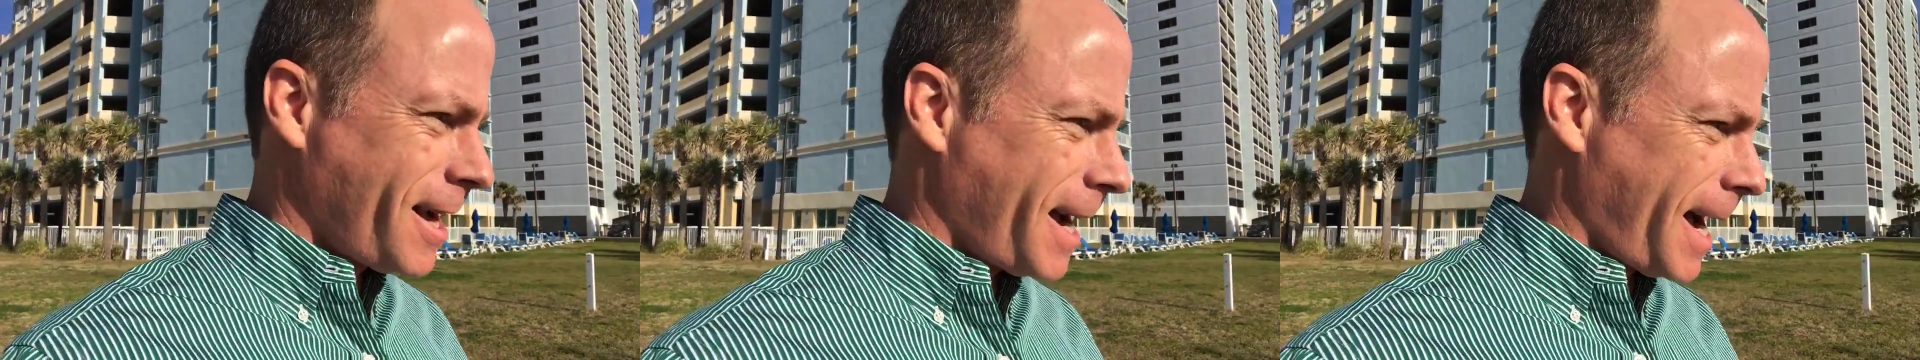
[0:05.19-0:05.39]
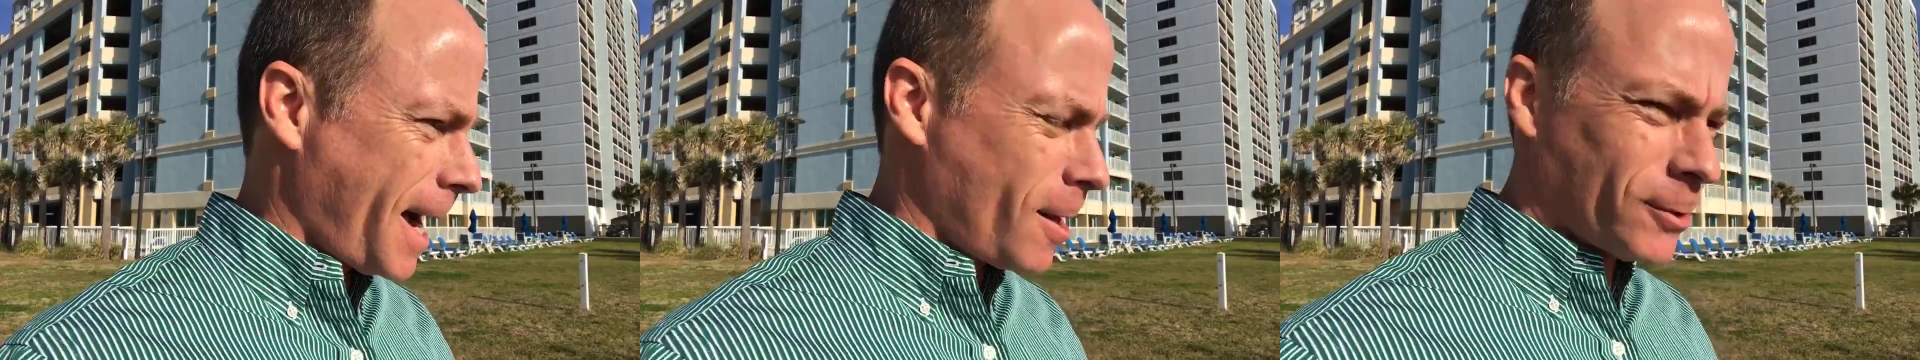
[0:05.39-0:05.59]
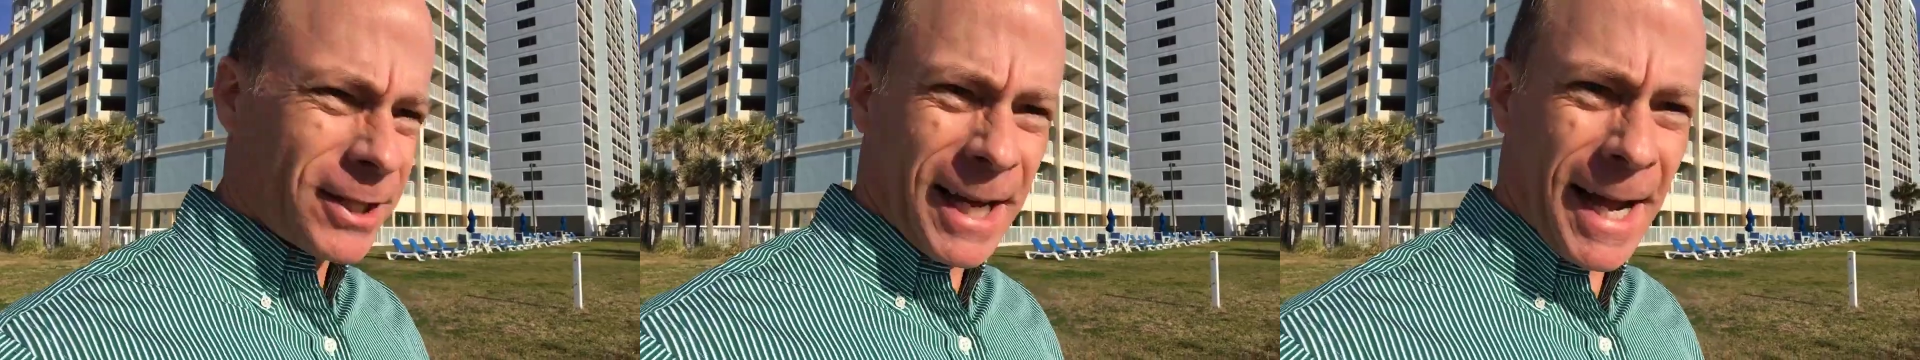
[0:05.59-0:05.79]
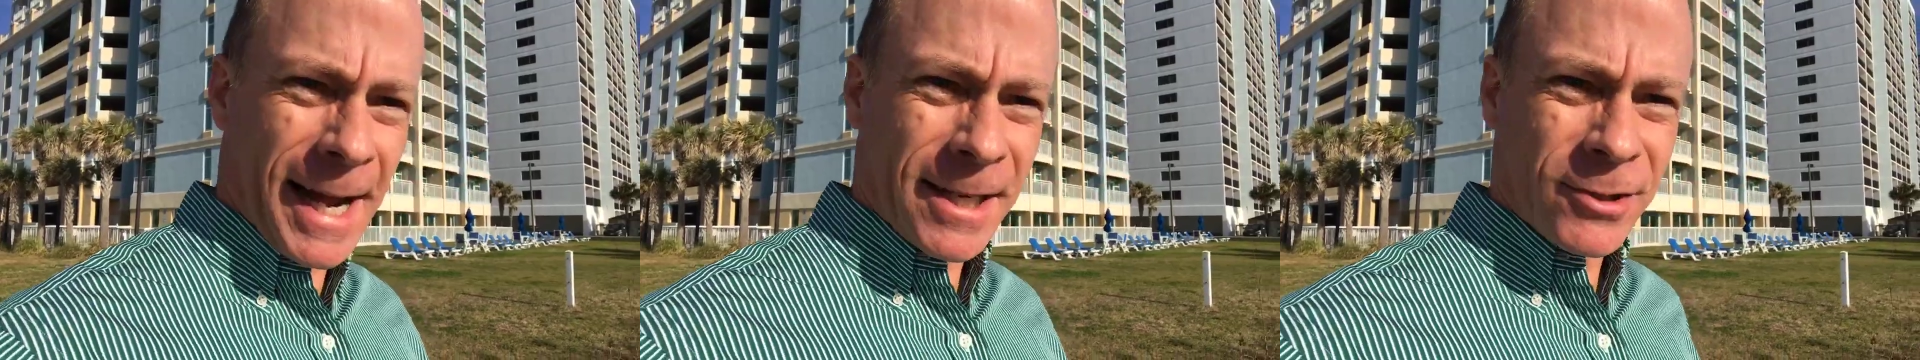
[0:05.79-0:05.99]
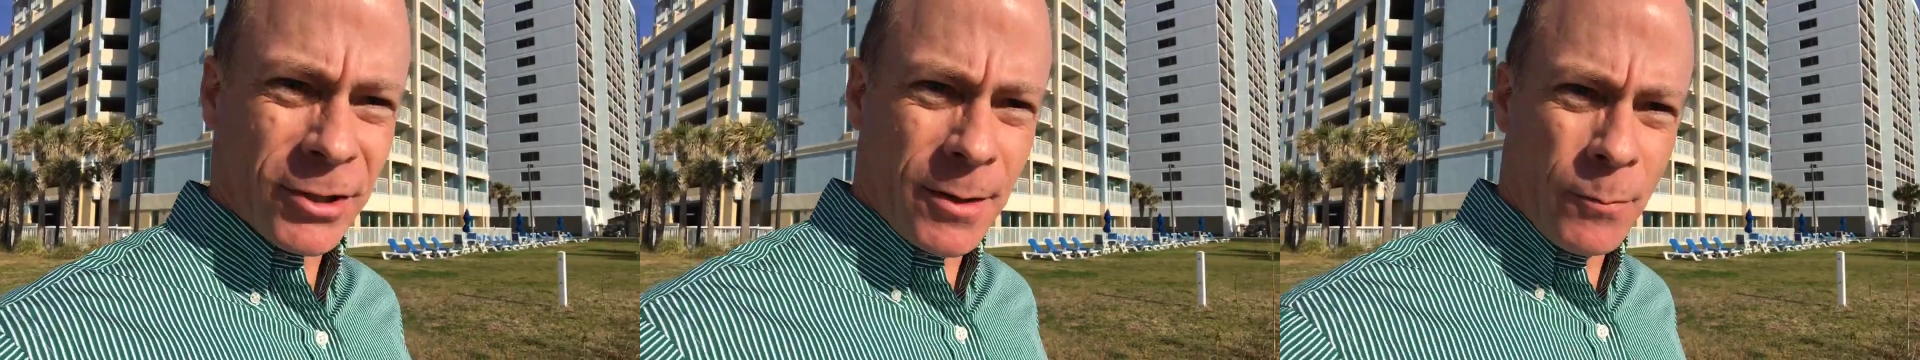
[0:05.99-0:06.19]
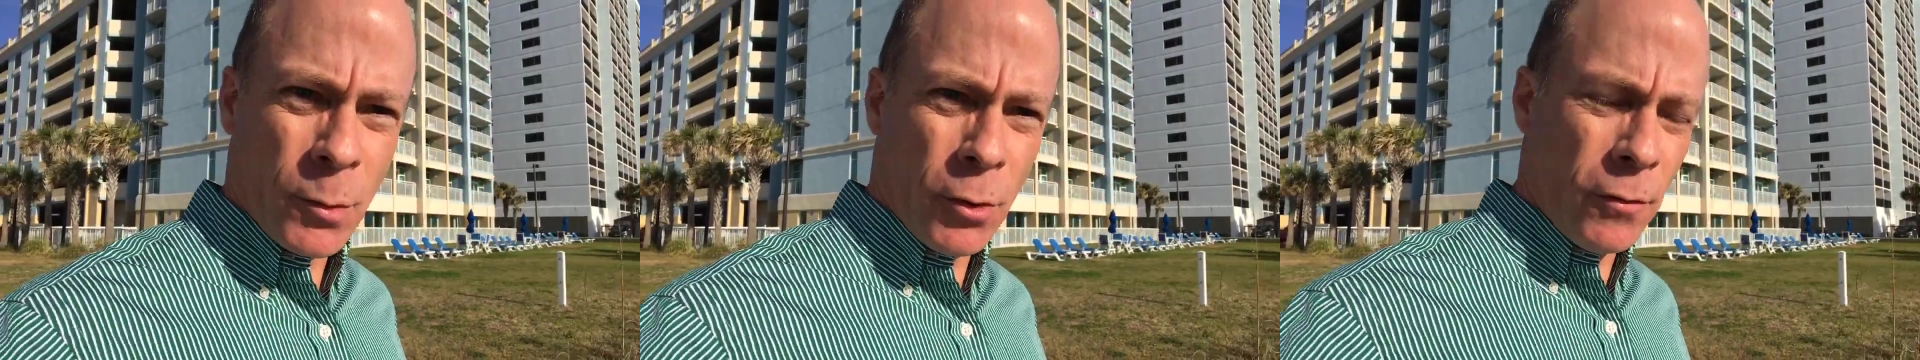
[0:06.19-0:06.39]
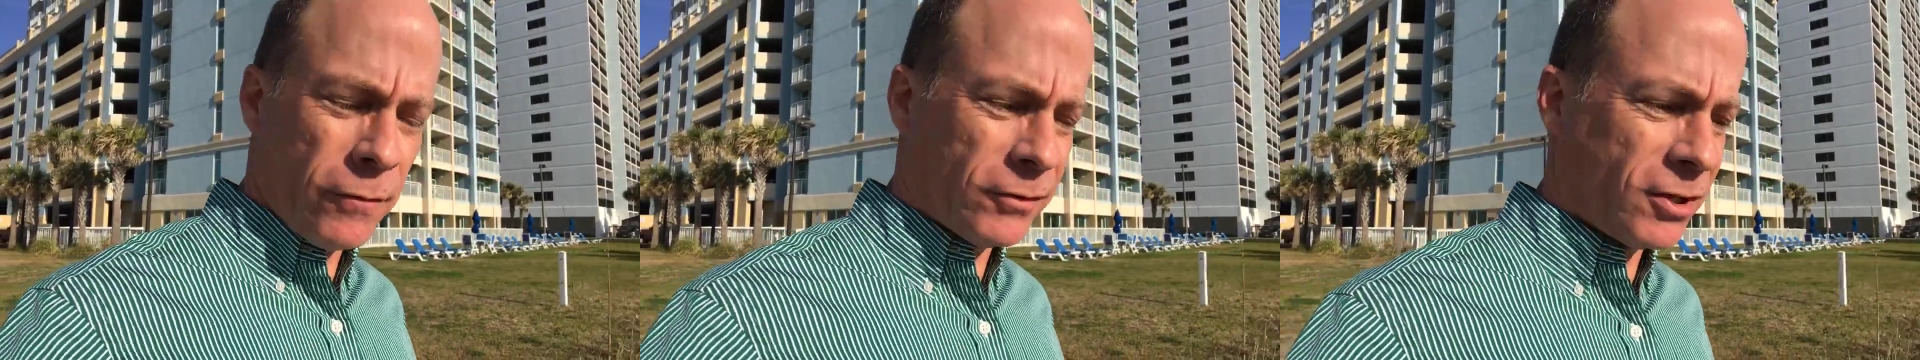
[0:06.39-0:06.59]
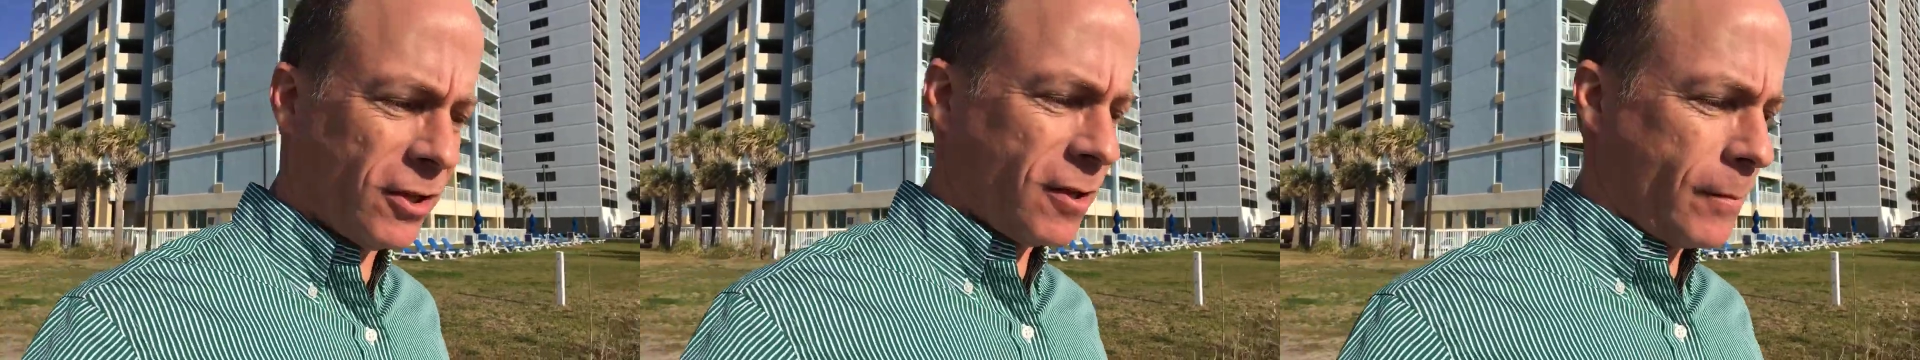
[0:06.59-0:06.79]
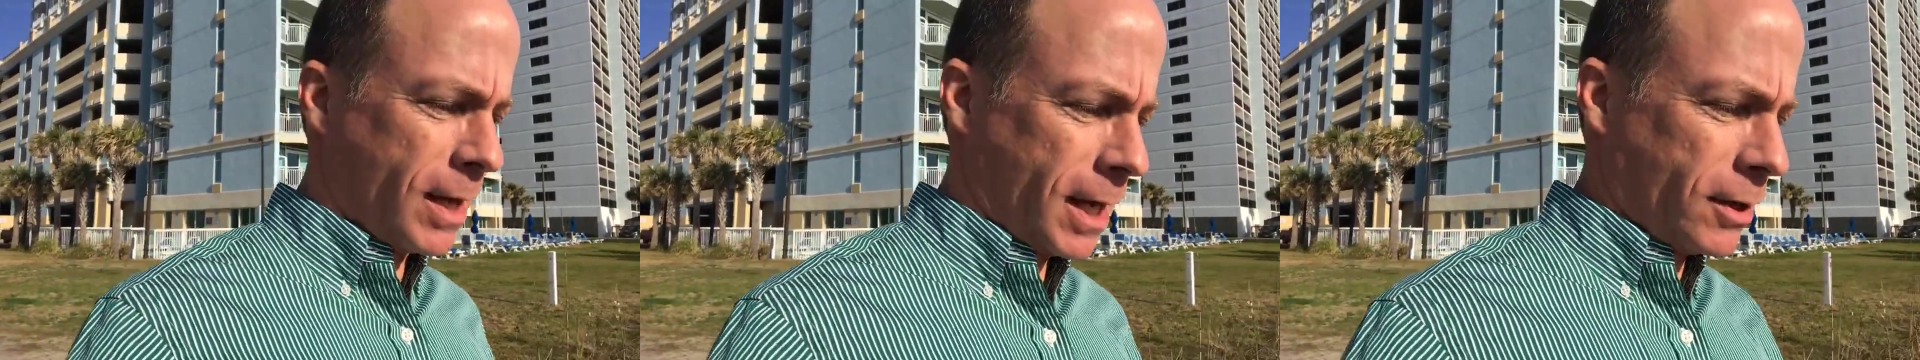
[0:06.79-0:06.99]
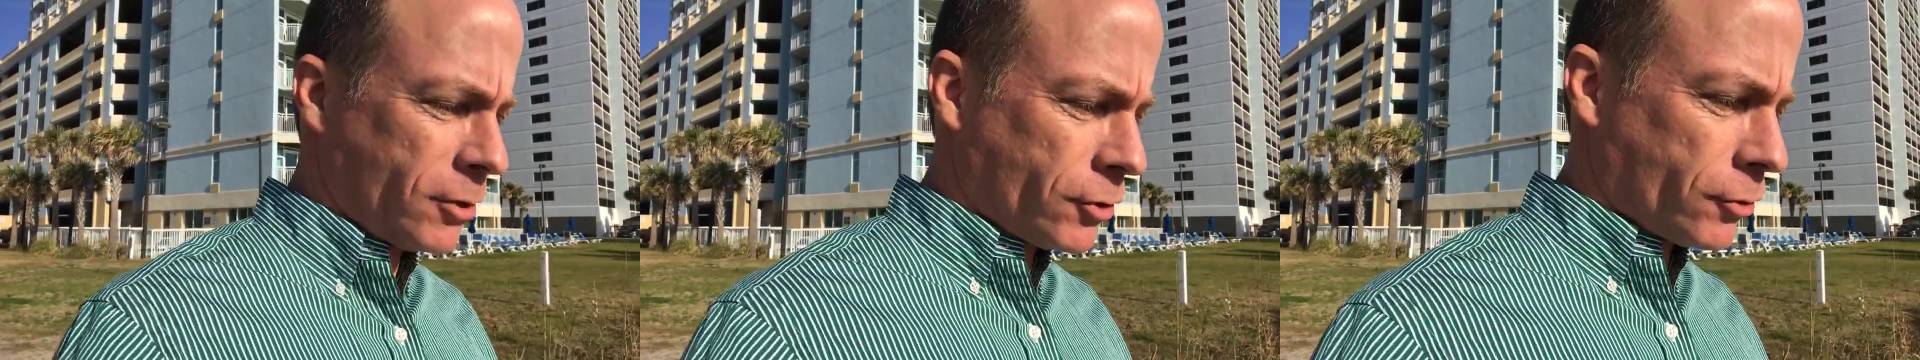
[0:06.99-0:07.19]
how to actually move to the
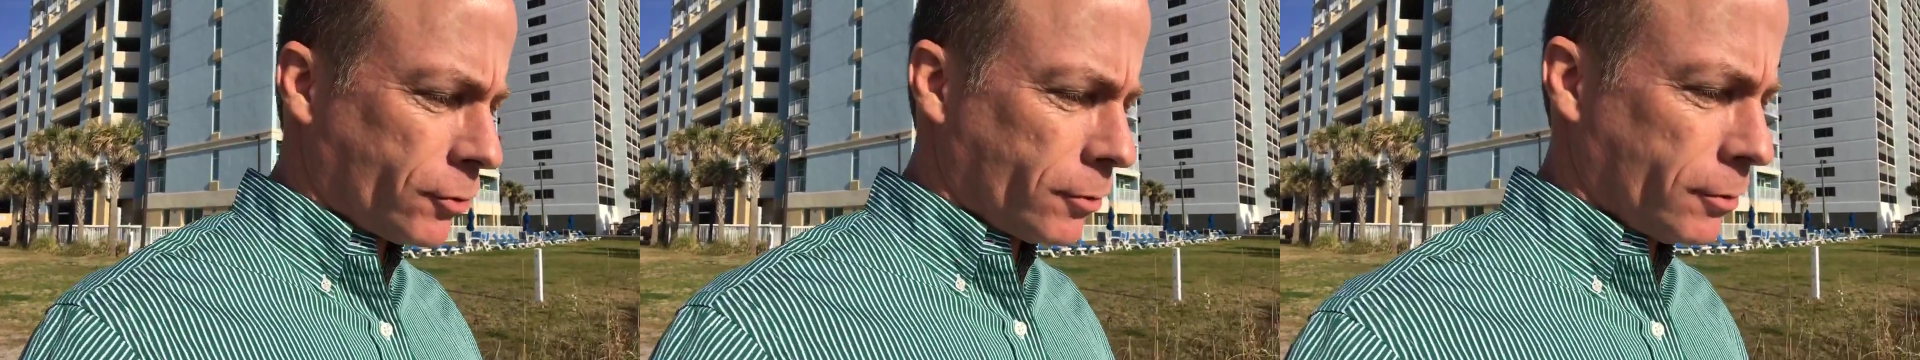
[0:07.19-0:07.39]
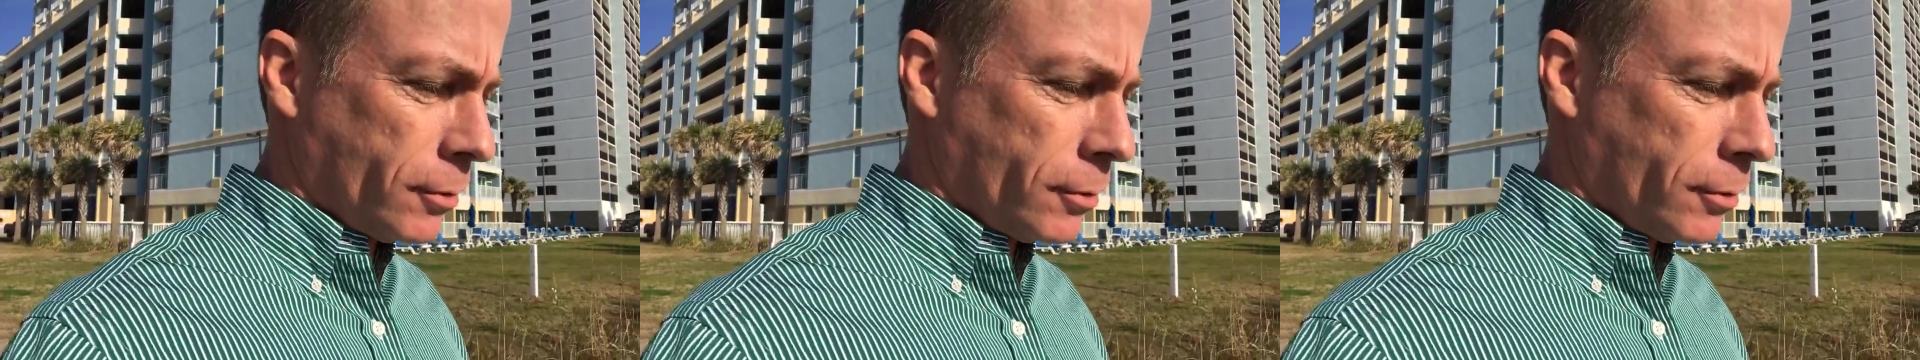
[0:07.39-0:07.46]
beach,